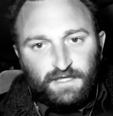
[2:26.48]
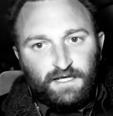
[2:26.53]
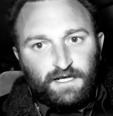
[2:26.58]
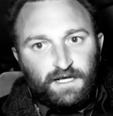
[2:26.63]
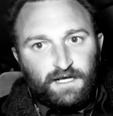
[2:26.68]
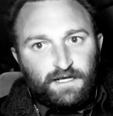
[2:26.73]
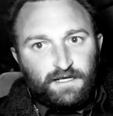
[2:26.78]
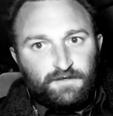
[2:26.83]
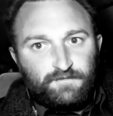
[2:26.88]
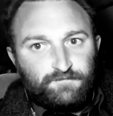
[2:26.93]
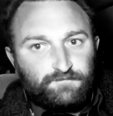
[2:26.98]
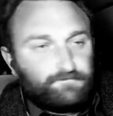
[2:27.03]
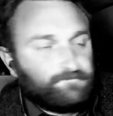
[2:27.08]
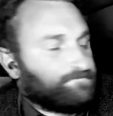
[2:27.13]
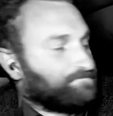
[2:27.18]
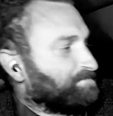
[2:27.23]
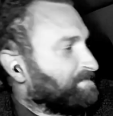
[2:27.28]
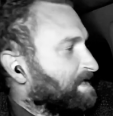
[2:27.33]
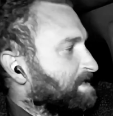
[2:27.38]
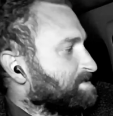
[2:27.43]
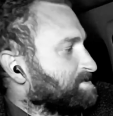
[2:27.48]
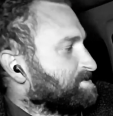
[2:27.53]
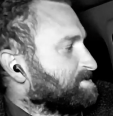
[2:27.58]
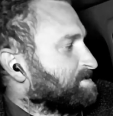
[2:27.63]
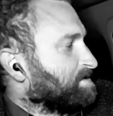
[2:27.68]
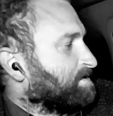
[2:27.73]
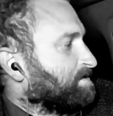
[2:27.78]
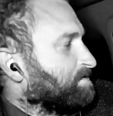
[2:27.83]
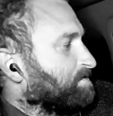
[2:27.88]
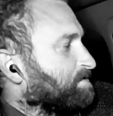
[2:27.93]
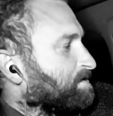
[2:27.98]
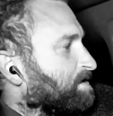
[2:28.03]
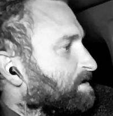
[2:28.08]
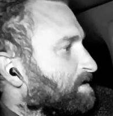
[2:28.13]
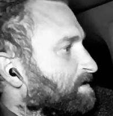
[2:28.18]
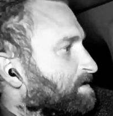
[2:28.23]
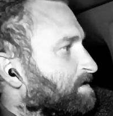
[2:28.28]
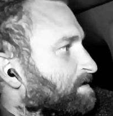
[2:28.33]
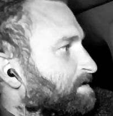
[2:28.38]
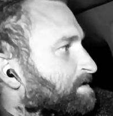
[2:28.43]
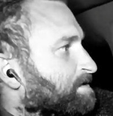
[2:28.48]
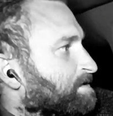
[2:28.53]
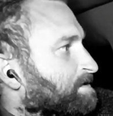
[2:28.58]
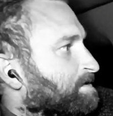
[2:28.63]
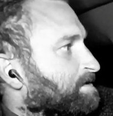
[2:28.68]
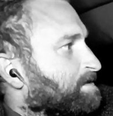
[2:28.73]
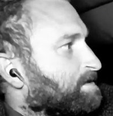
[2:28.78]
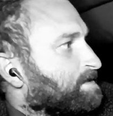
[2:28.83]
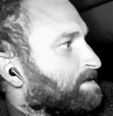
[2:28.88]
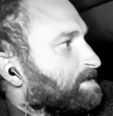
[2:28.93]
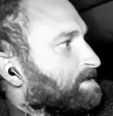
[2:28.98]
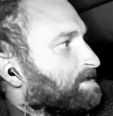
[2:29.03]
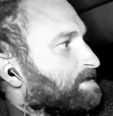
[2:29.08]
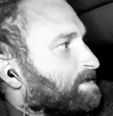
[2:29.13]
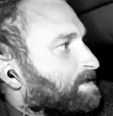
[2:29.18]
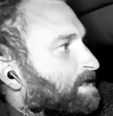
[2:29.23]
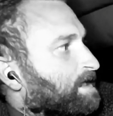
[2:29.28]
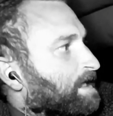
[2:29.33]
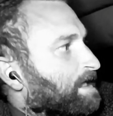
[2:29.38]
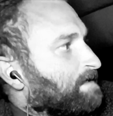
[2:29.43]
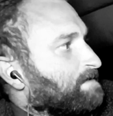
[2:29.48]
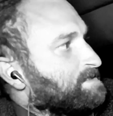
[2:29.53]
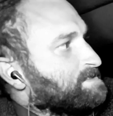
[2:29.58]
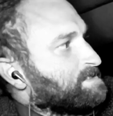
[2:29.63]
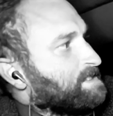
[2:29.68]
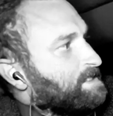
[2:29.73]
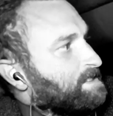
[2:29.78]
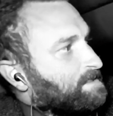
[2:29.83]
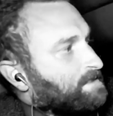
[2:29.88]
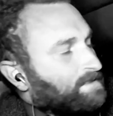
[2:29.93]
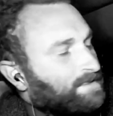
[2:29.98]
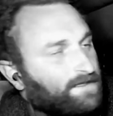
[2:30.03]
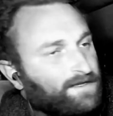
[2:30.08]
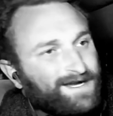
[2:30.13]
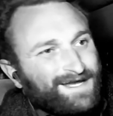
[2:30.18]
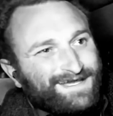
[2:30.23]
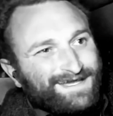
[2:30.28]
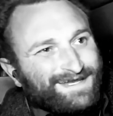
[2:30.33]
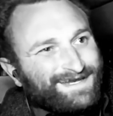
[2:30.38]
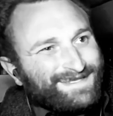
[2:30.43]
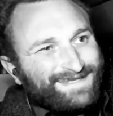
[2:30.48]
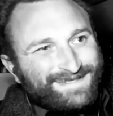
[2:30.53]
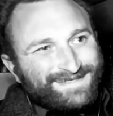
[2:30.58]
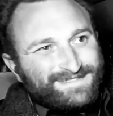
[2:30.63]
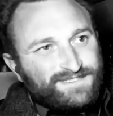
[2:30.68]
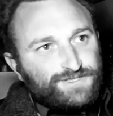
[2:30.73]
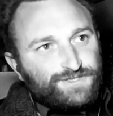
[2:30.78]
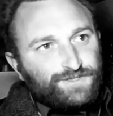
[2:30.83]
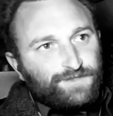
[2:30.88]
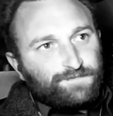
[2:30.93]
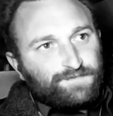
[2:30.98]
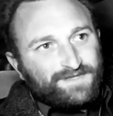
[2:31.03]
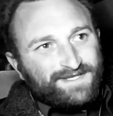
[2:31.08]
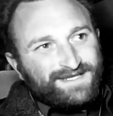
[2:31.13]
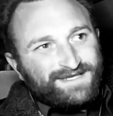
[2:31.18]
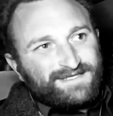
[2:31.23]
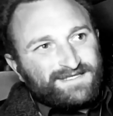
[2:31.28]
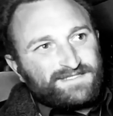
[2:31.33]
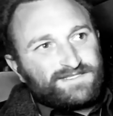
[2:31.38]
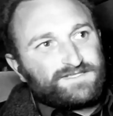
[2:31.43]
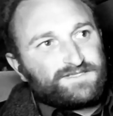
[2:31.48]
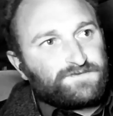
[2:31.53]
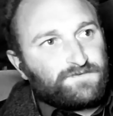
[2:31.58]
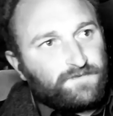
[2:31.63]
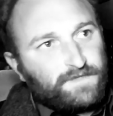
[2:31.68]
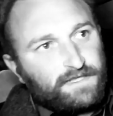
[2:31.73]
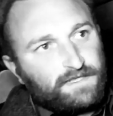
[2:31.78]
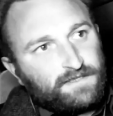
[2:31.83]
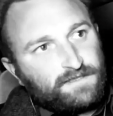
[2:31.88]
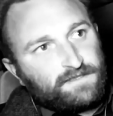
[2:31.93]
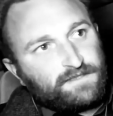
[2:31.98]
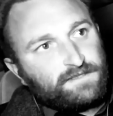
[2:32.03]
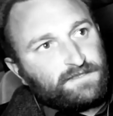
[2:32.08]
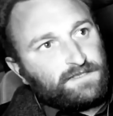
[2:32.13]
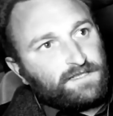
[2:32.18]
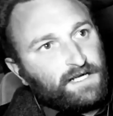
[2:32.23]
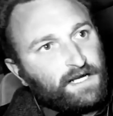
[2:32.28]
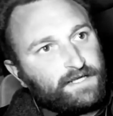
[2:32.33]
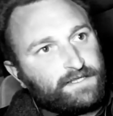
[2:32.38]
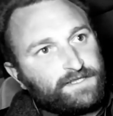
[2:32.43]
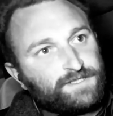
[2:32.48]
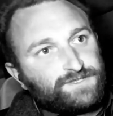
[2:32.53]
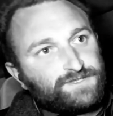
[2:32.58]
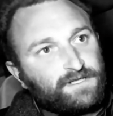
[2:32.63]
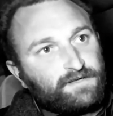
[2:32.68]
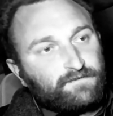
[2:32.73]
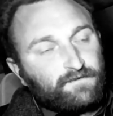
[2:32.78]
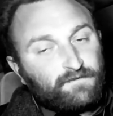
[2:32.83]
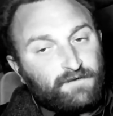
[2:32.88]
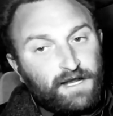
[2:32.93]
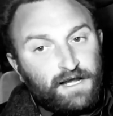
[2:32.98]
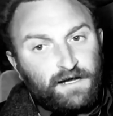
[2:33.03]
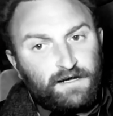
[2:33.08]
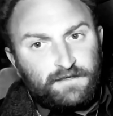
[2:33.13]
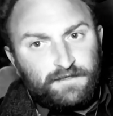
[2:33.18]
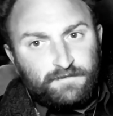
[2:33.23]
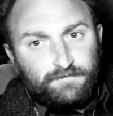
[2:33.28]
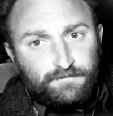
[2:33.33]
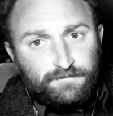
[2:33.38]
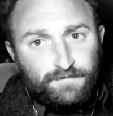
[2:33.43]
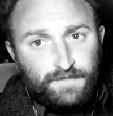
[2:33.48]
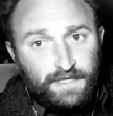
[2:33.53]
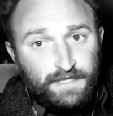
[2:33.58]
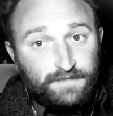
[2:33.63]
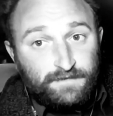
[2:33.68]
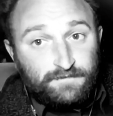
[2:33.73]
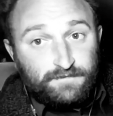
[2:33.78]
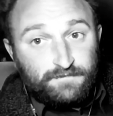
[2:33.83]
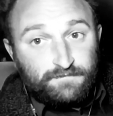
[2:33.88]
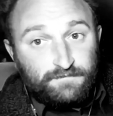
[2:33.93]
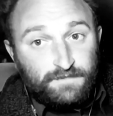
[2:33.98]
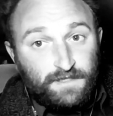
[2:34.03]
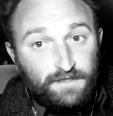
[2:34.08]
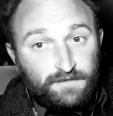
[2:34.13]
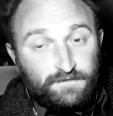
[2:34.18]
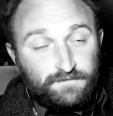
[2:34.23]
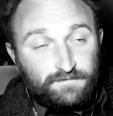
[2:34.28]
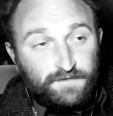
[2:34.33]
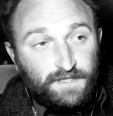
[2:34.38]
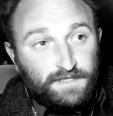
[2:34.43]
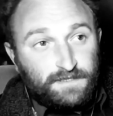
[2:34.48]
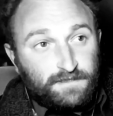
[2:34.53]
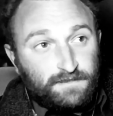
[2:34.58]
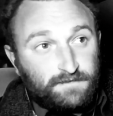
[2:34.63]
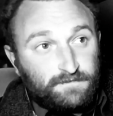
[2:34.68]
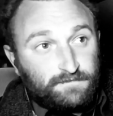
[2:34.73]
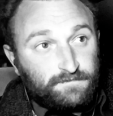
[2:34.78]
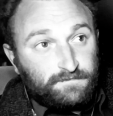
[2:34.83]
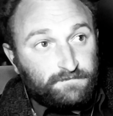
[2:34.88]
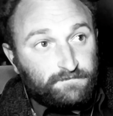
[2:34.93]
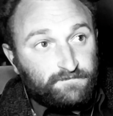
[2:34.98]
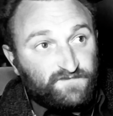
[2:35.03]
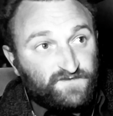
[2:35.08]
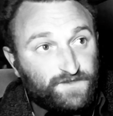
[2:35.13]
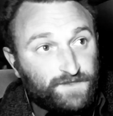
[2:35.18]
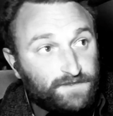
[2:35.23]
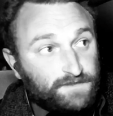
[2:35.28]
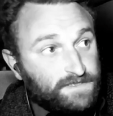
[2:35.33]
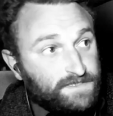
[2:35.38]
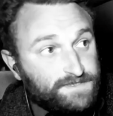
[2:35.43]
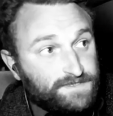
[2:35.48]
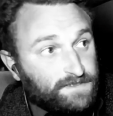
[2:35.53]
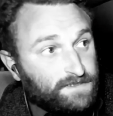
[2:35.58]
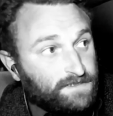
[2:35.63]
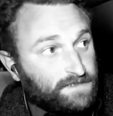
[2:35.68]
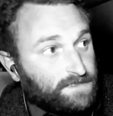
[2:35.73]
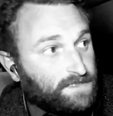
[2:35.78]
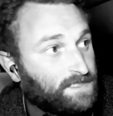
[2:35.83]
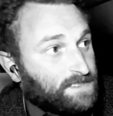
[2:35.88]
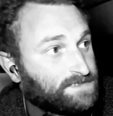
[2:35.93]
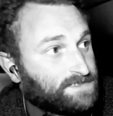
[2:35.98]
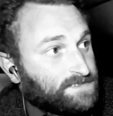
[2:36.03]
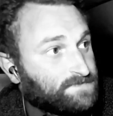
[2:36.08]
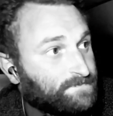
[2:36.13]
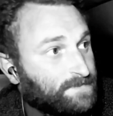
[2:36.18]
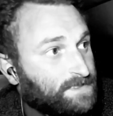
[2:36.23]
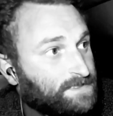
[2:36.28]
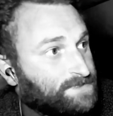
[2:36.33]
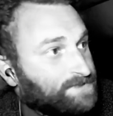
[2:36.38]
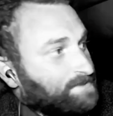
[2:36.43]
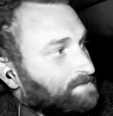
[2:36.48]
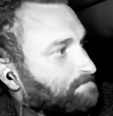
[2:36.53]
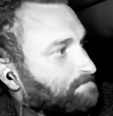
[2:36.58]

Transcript: um, and so I was like, you know, I got to get to a place where I can drive around and, and, uh, and fuel isn't going to cost as much.